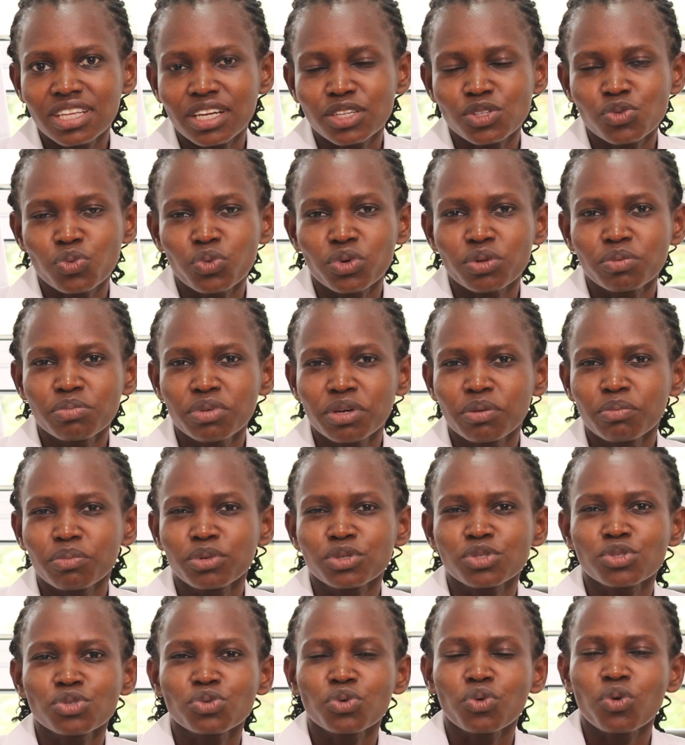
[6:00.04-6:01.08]
that will be
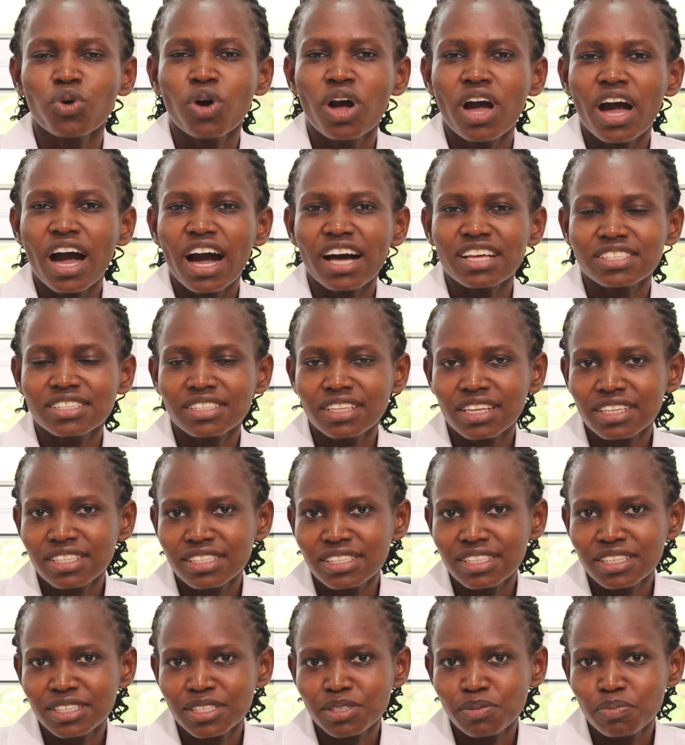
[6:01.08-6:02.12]
able to assess
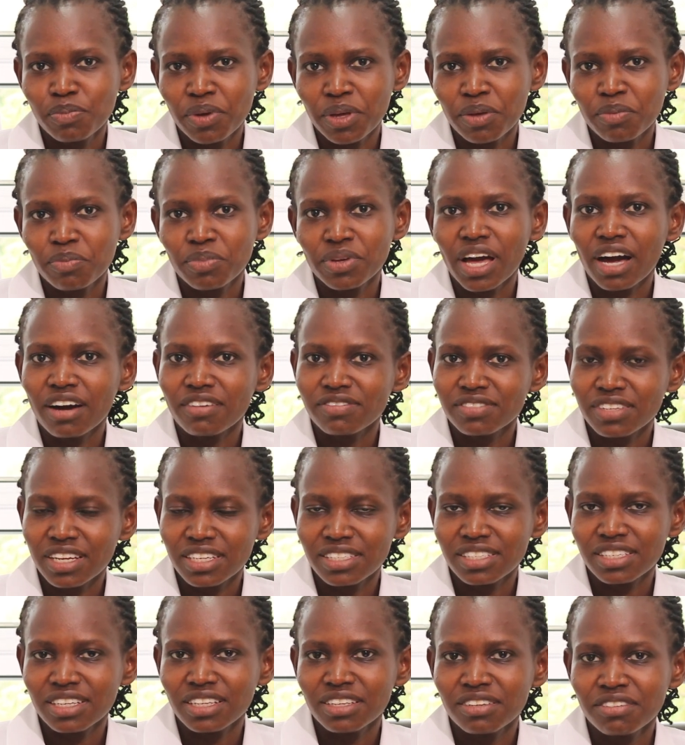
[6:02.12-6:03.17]
this baby
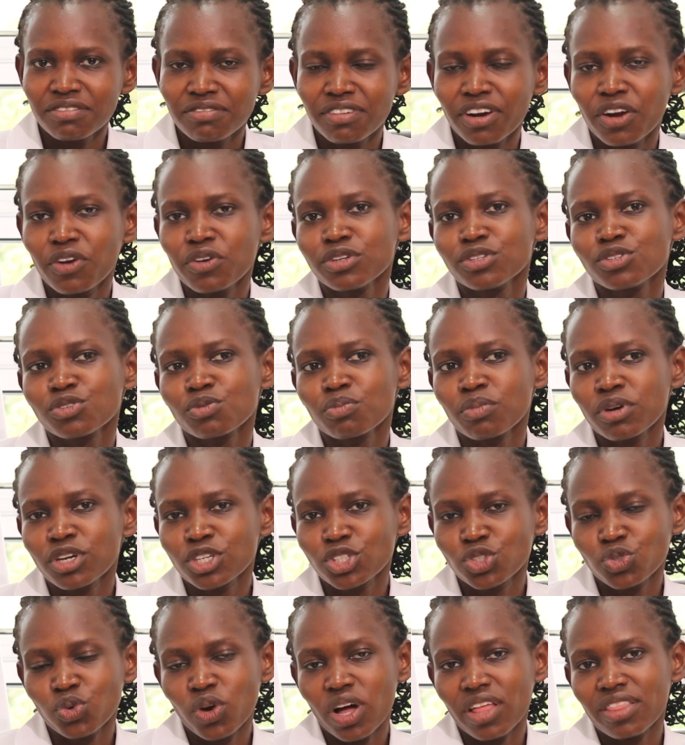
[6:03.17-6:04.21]
after delivery to
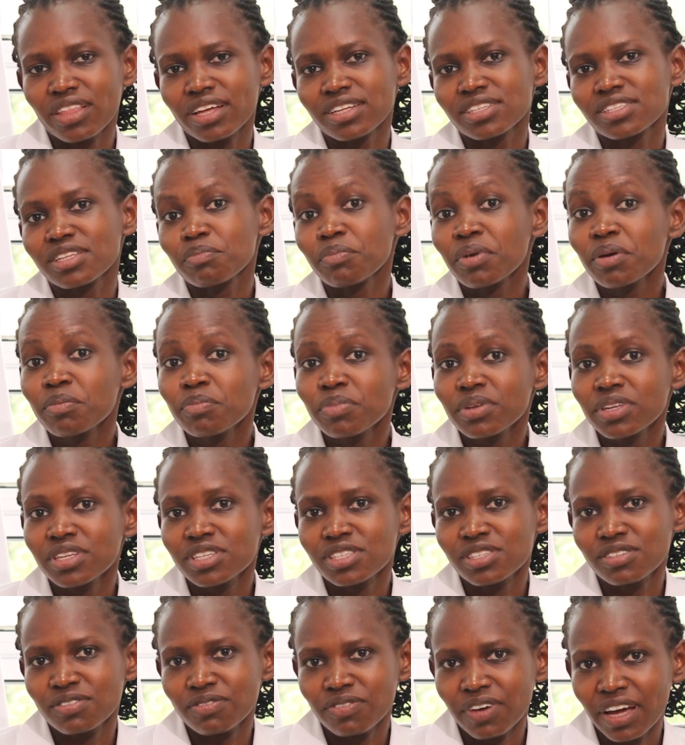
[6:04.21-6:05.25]
make sure that the baby
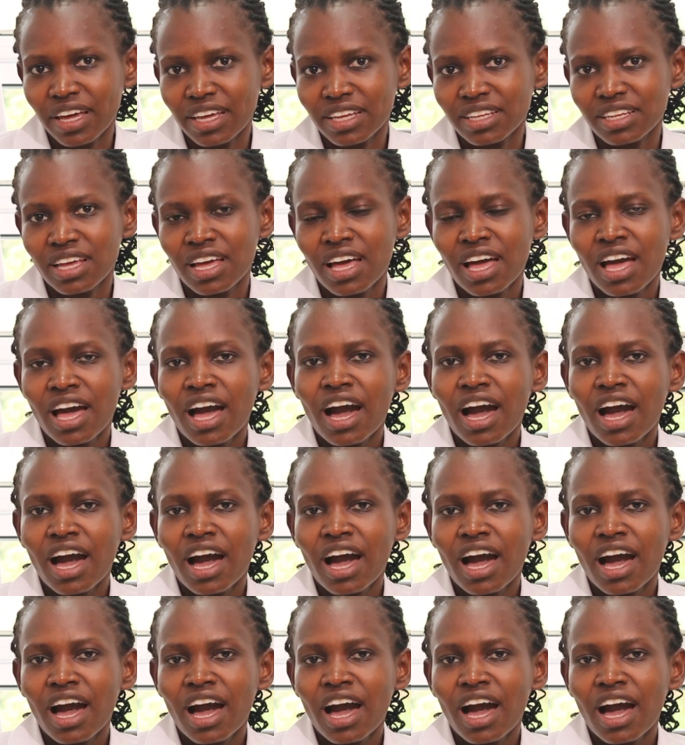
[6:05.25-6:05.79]
is fine.